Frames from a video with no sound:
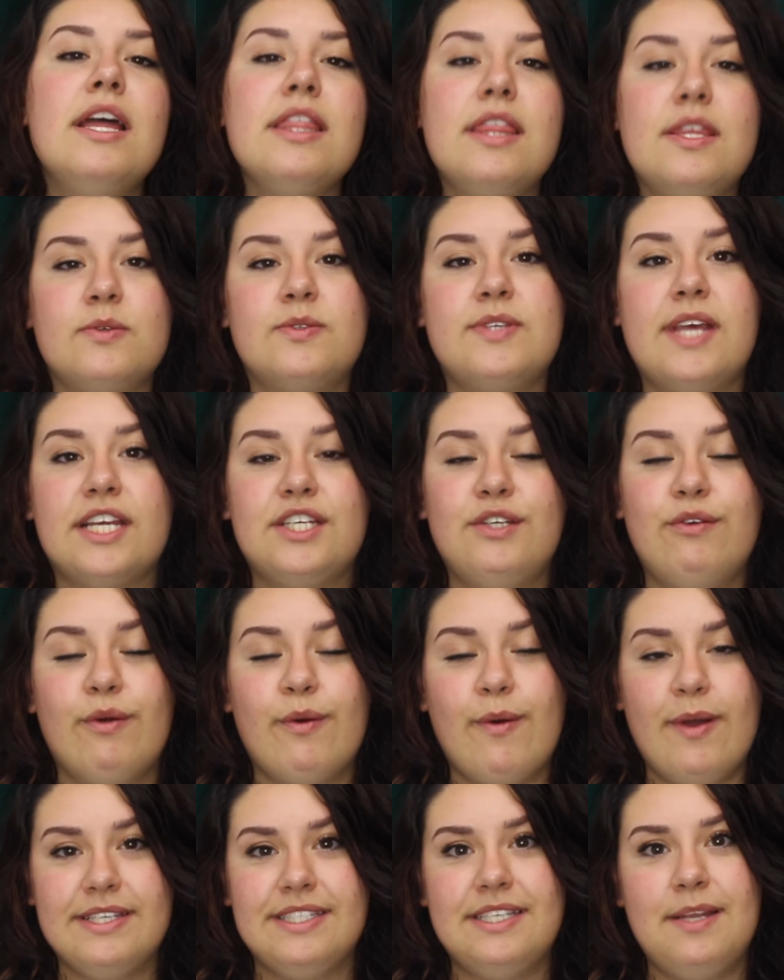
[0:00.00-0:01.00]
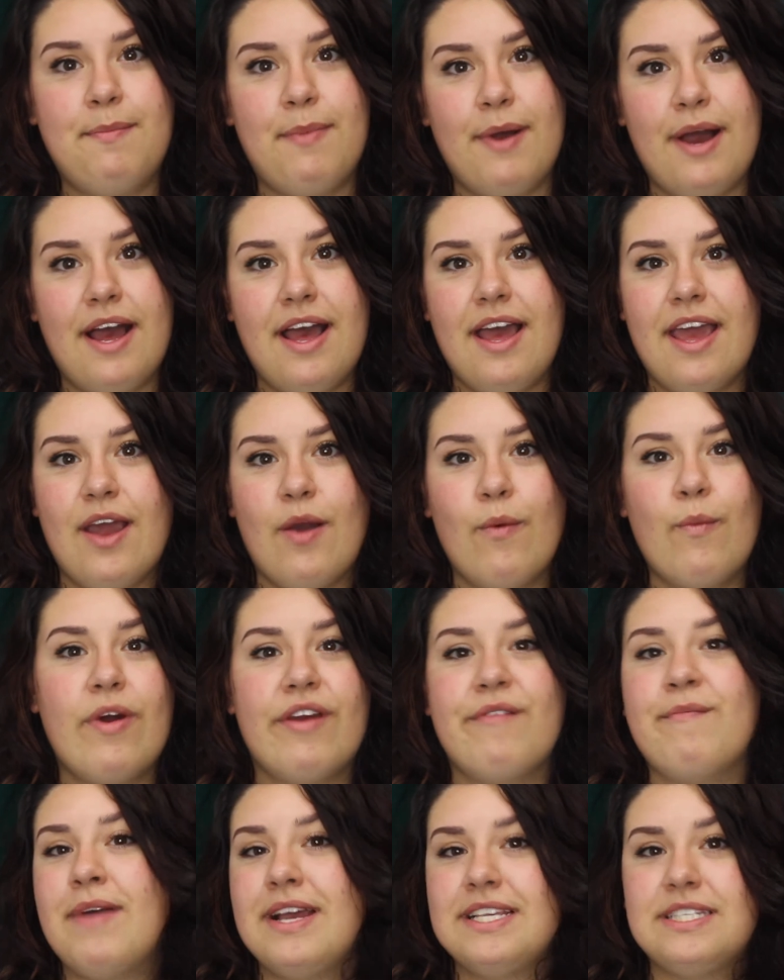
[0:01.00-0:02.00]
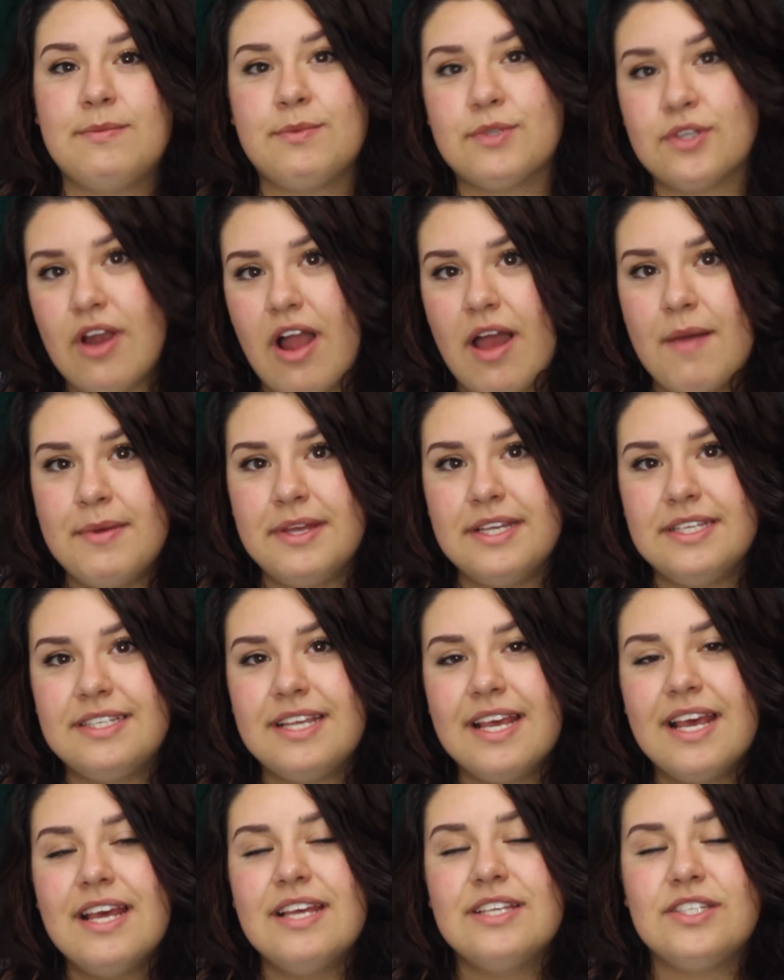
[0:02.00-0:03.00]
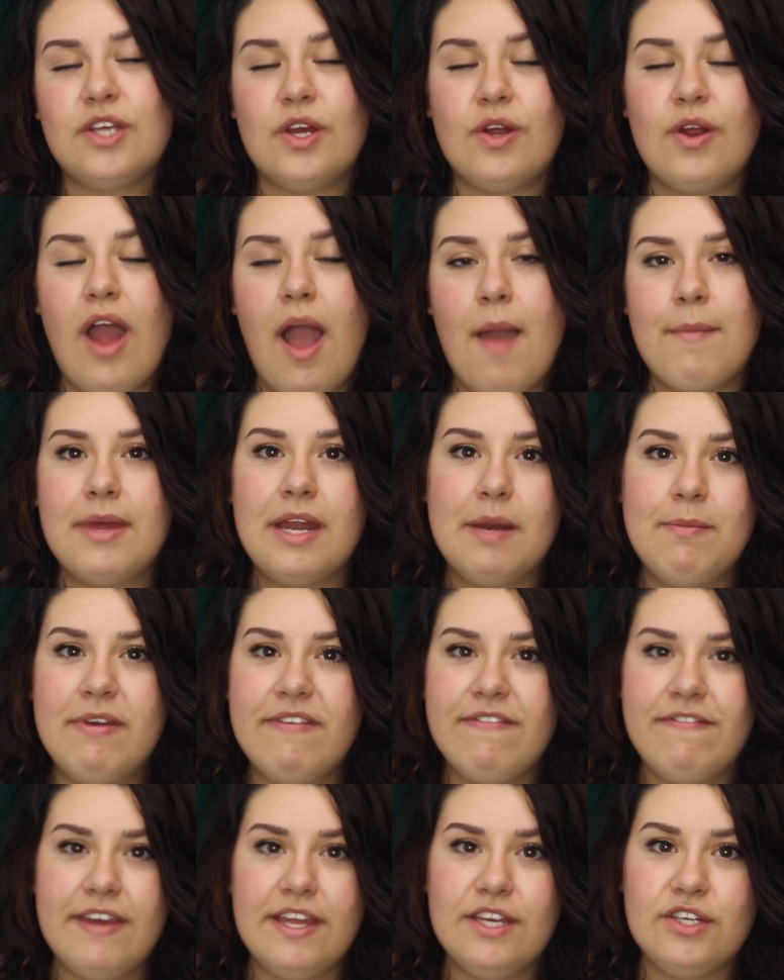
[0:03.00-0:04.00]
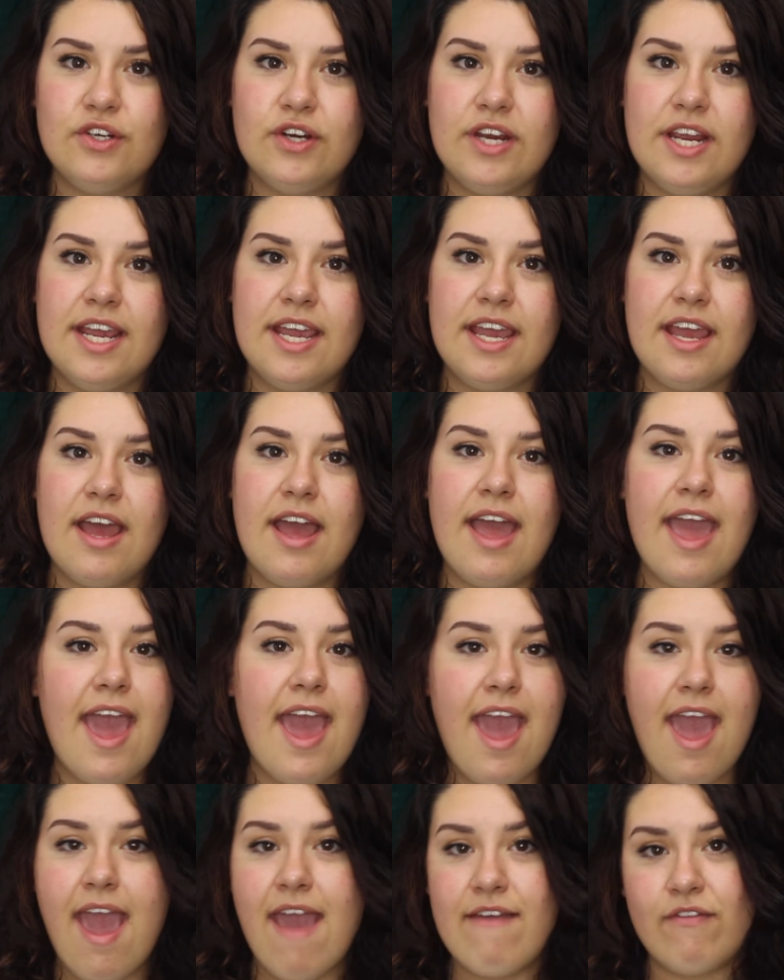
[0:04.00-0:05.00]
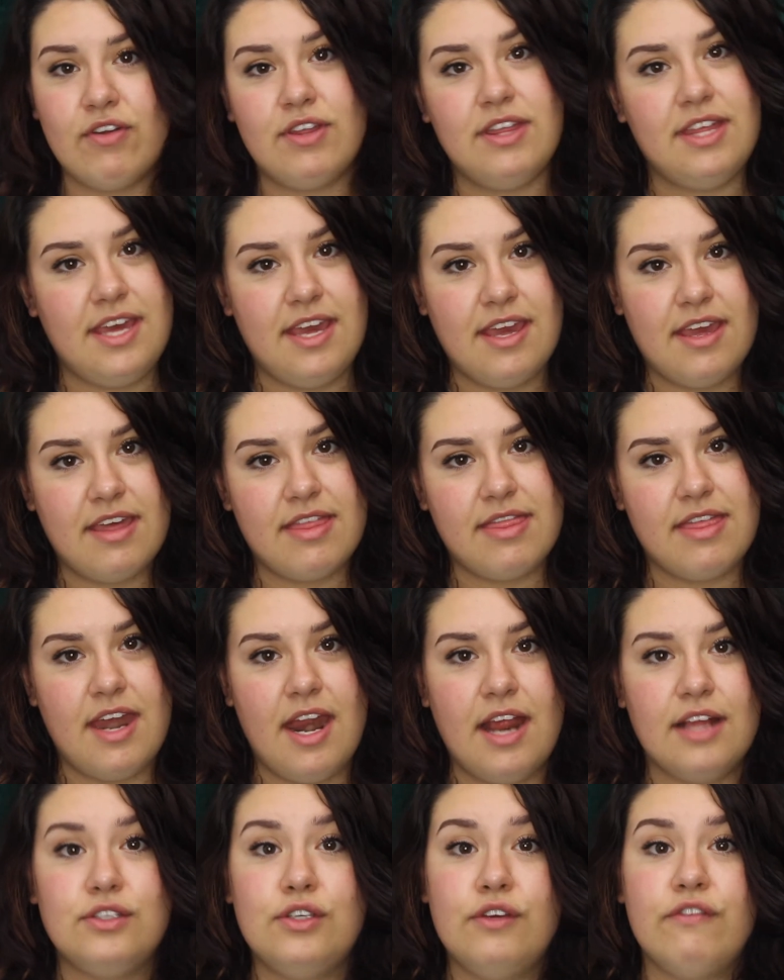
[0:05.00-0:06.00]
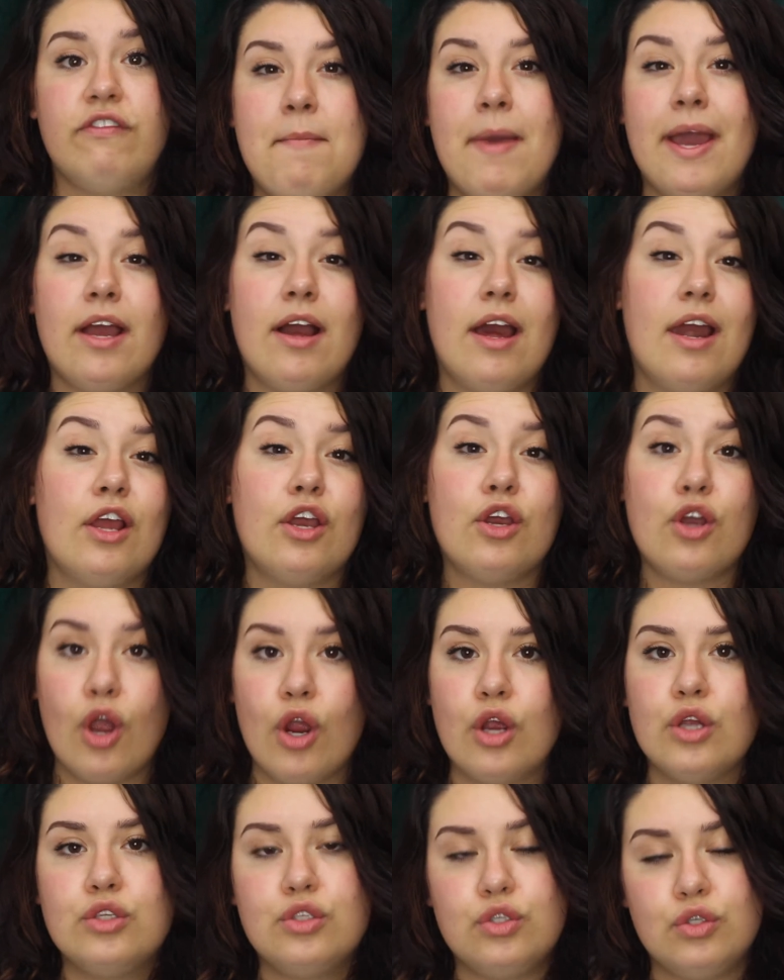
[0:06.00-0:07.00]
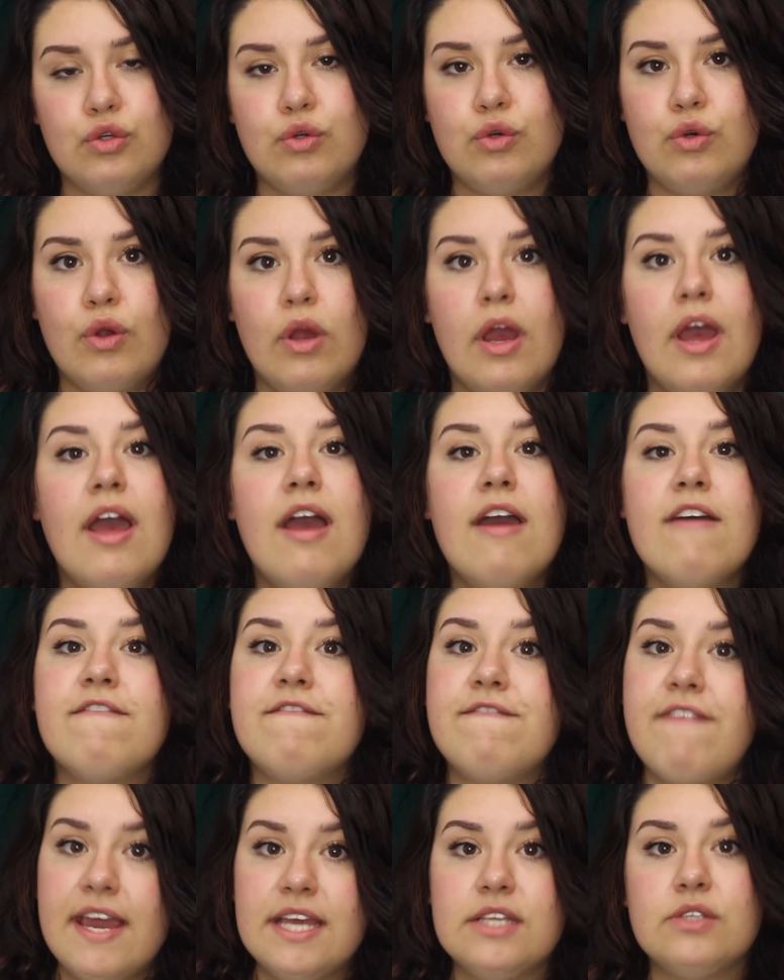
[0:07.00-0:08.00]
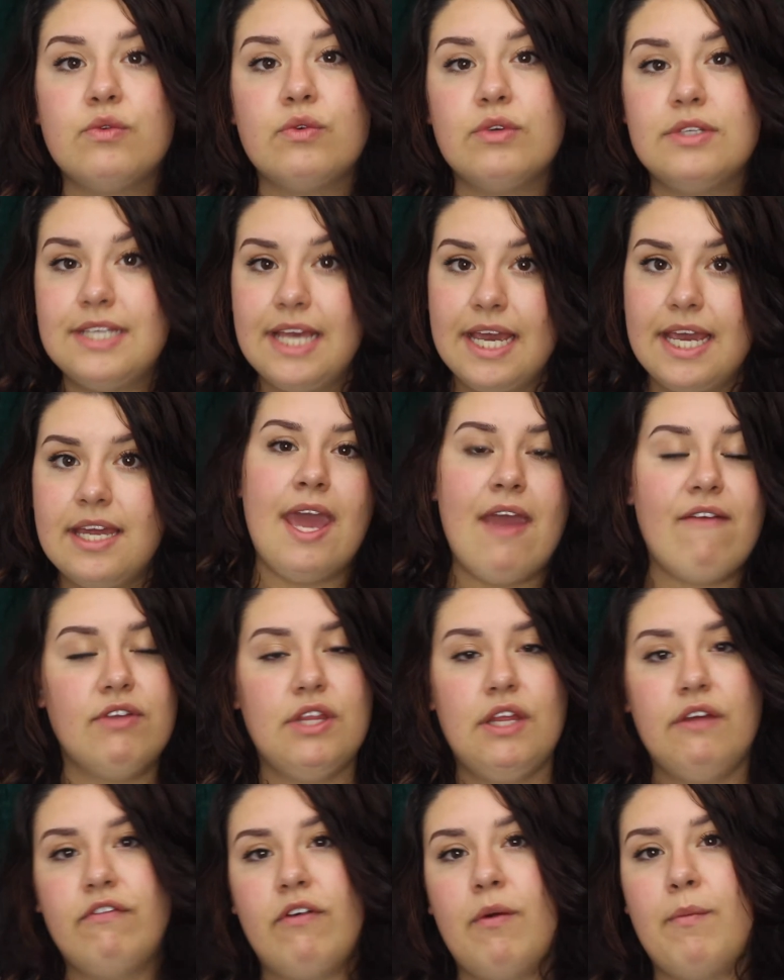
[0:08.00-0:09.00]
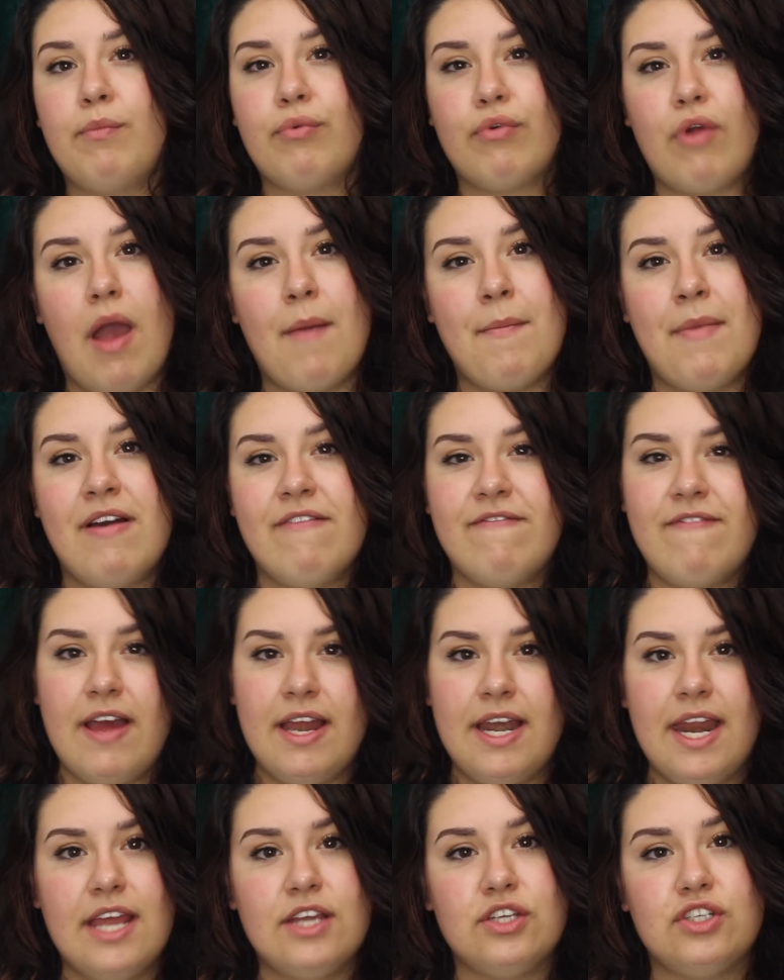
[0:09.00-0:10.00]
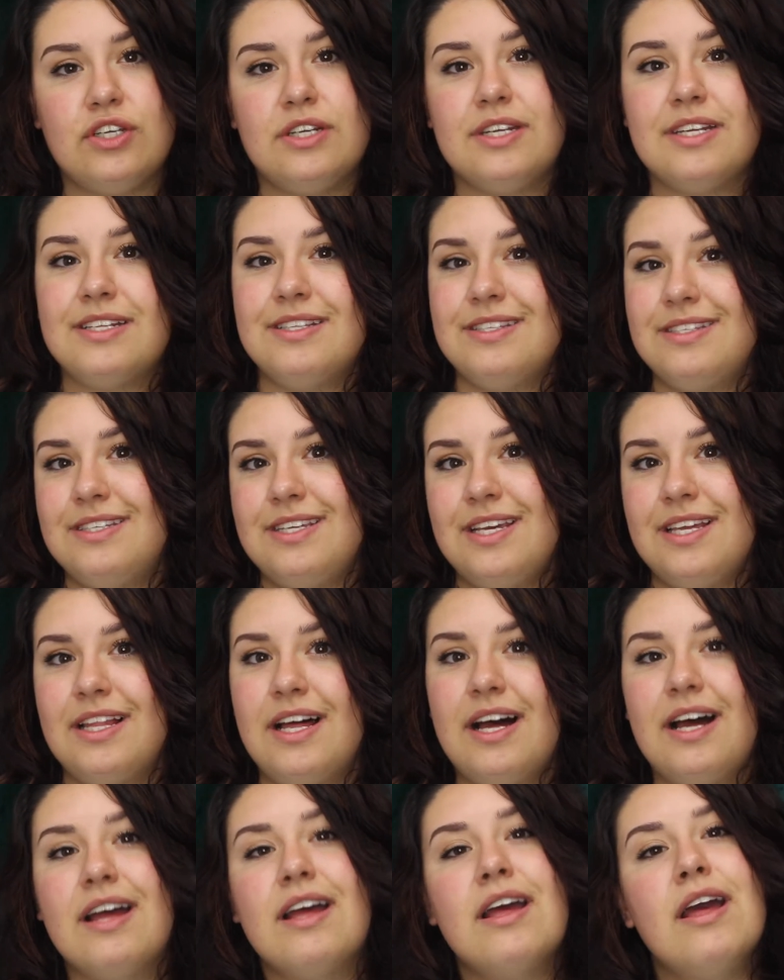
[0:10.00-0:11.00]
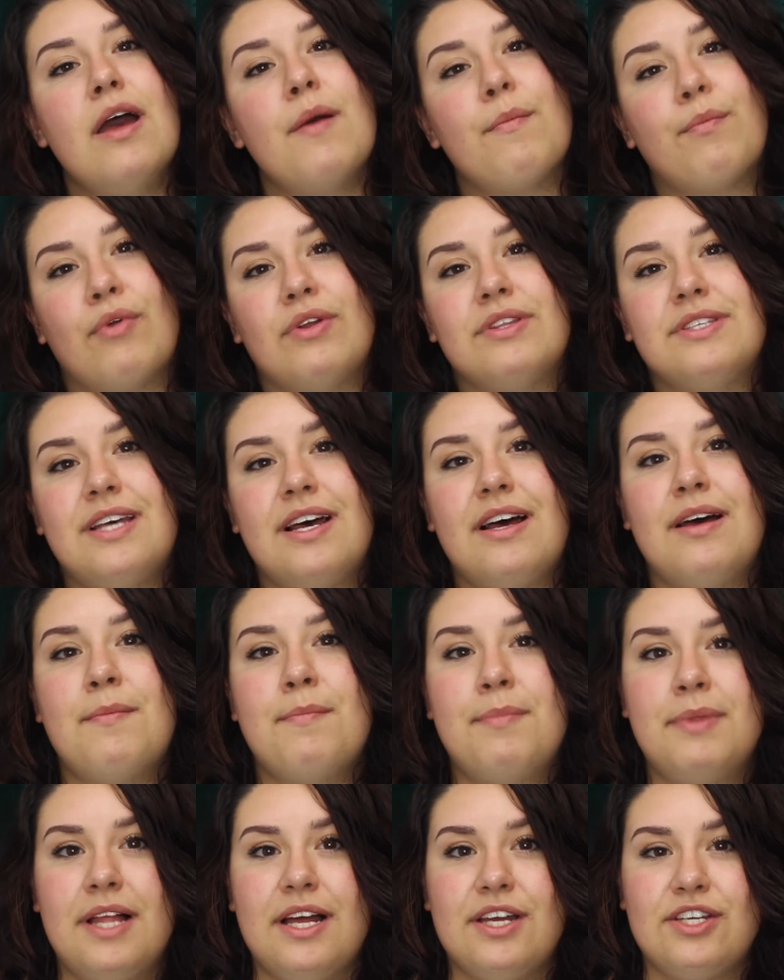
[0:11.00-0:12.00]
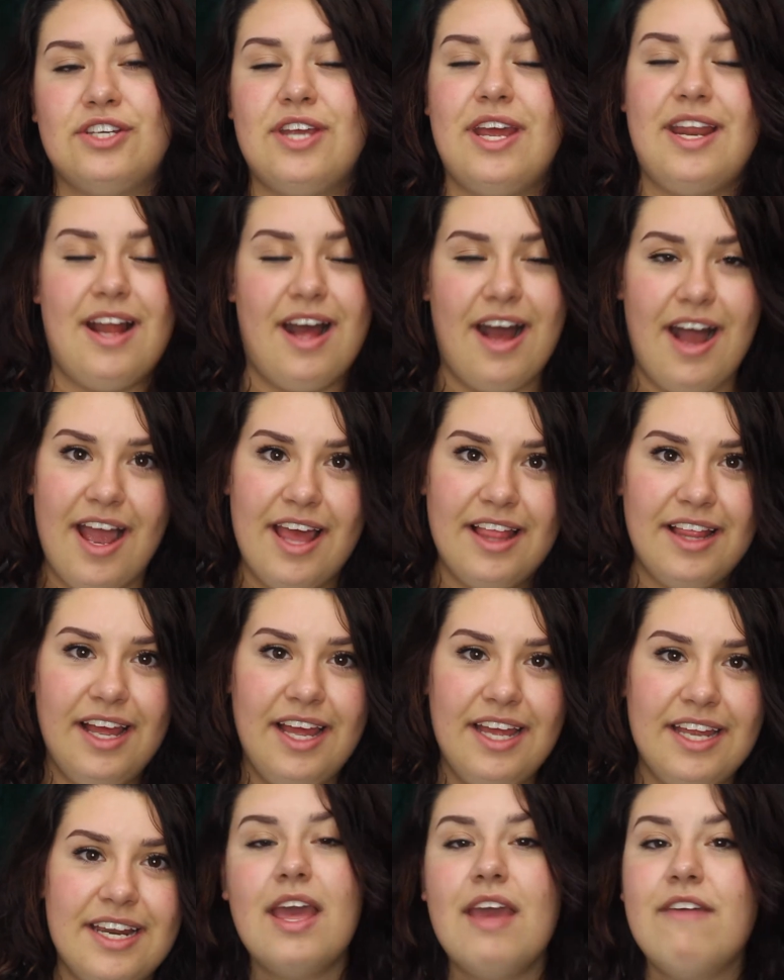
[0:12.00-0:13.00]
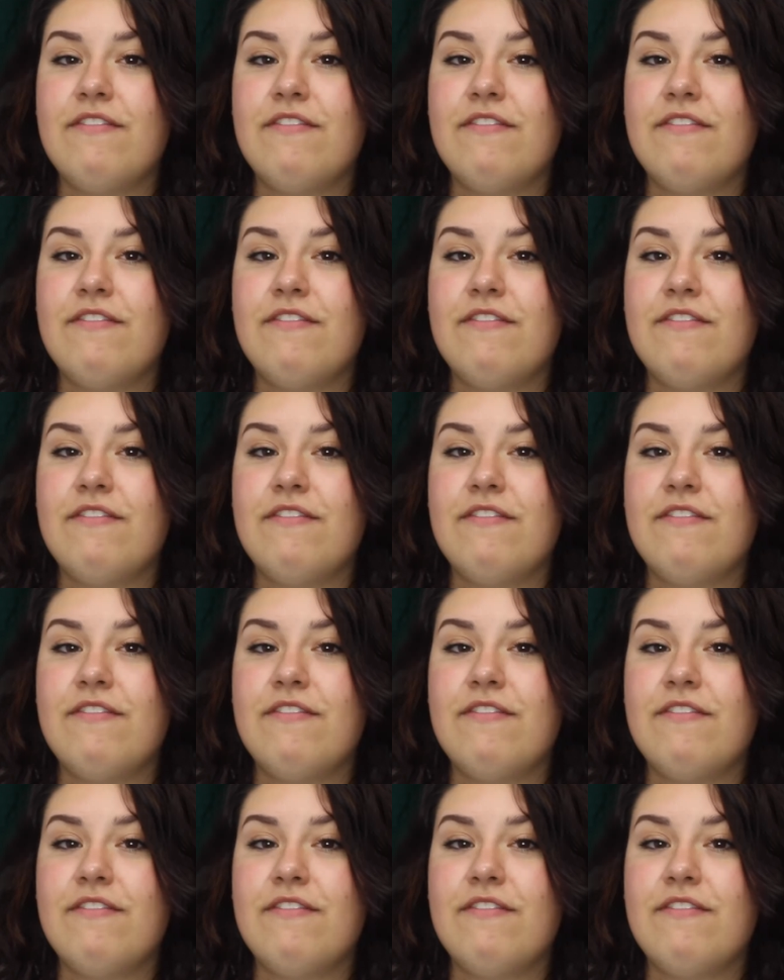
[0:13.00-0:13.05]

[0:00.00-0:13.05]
This was actually requested by one of my subscribers, so I'm going to be featuring everything that I do for my kind of go-to face routine. Everything from primer, foundation, concealer, bronzer, blush and highlight.